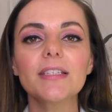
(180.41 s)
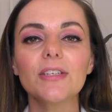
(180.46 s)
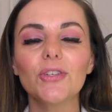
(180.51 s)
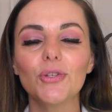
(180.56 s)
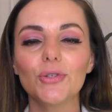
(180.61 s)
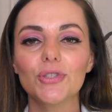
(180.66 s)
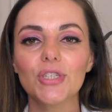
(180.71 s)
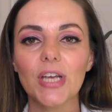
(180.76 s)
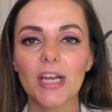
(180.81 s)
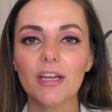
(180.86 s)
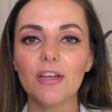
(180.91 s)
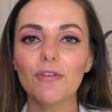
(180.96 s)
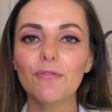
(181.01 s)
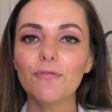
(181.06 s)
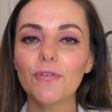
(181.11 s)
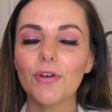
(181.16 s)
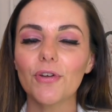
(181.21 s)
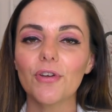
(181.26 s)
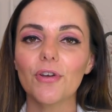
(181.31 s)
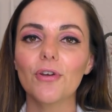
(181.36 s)
you take a
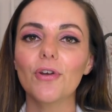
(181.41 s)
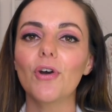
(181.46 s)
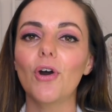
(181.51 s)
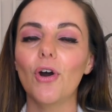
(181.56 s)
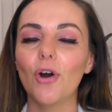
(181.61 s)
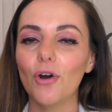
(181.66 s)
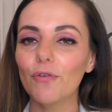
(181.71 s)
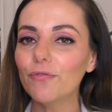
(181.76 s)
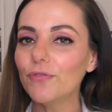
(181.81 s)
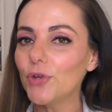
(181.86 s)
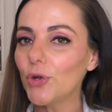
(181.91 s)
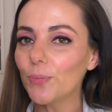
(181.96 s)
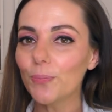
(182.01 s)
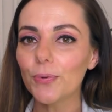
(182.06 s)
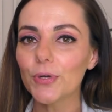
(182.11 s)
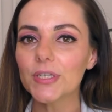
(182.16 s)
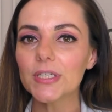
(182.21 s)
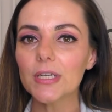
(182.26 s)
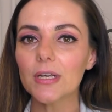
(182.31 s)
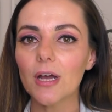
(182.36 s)
photo of your
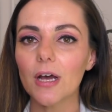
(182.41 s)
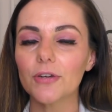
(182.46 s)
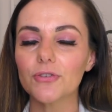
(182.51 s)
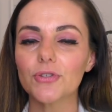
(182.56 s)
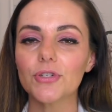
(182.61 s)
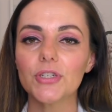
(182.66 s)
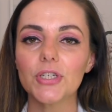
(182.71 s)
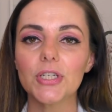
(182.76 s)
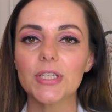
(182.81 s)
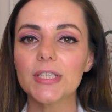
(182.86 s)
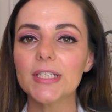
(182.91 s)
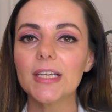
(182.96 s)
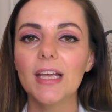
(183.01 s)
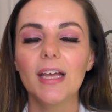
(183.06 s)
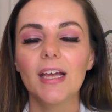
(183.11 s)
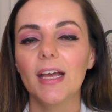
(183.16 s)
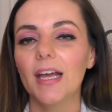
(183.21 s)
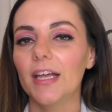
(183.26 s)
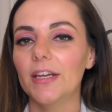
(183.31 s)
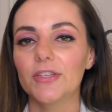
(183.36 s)
printer cartridges
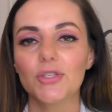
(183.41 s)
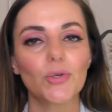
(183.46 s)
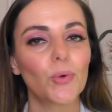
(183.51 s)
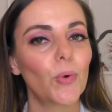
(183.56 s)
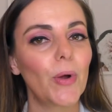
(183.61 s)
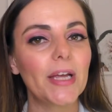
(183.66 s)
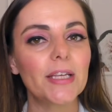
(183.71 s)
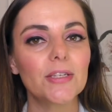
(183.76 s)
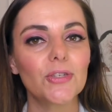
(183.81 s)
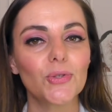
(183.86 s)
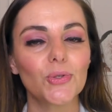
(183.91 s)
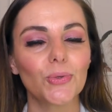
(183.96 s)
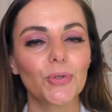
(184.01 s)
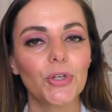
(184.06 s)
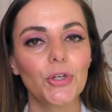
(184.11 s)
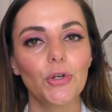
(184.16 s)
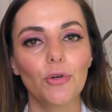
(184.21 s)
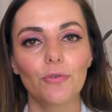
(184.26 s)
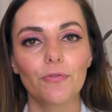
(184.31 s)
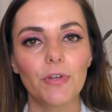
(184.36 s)
and it's always stored
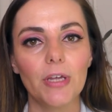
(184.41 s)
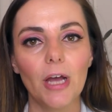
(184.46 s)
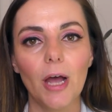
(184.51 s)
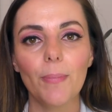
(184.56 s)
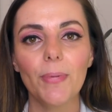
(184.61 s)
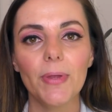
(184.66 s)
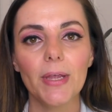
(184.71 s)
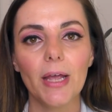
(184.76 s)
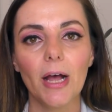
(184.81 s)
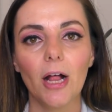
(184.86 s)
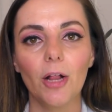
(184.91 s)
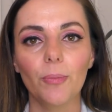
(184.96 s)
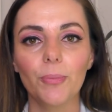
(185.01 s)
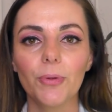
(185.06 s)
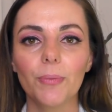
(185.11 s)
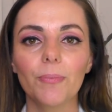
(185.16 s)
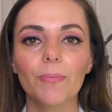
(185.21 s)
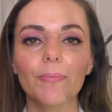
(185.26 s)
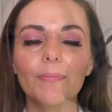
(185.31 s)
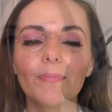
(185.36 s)
in your VIP
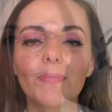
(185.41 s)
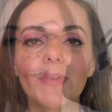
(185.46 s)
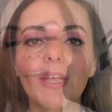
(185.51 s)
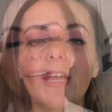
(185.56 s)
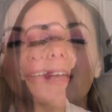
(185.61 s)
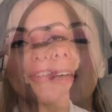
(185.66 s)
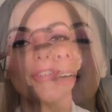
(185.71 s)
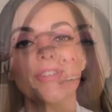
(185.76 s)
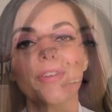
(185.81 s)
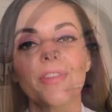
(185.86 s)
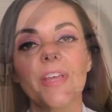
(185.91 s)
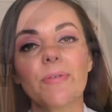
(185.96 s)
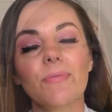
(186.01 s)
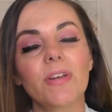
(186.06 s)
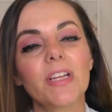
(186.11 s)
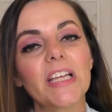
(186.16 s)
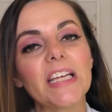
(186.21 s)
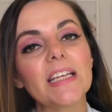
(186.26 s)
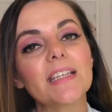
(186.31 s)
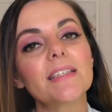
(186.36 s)
album. So that
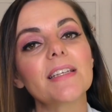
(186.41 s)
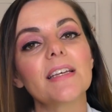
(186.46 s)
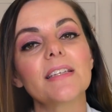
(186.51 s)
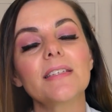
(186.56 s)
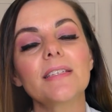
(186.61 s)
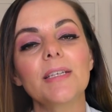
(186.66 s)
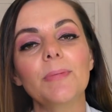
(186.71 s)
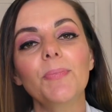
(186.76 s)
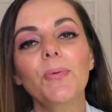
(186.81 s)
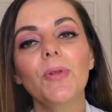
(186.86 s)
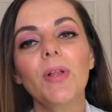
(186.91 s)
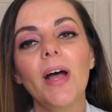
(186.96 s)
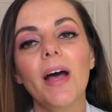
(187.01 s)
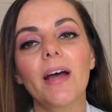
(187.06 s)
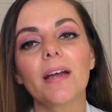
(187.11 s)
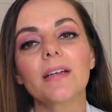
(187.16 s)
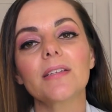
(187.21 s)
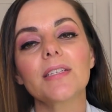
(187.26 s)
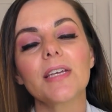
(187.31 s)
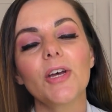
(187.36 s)
really is a simple
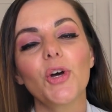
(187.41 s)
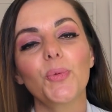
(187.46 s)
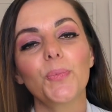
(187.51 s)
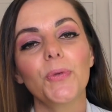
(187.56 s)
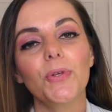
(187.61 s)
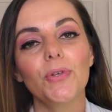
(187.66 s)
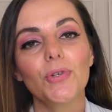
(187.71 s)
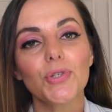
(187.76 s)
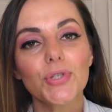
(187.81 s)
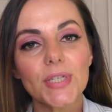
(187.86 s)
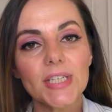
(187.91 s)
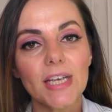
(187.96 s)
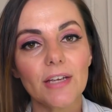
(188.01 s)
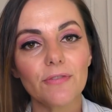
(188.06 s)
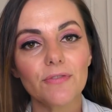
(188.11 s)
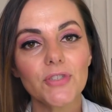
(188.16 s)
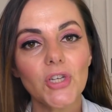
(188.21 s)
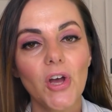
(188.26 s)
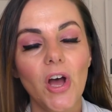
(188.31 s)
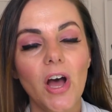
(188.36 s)
hack to help you
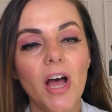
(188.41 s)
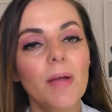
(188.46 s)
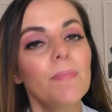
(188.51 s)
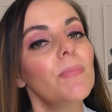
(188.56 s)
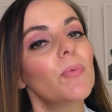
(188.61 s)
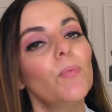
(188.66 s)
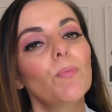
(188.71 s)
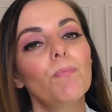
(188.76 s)
save time.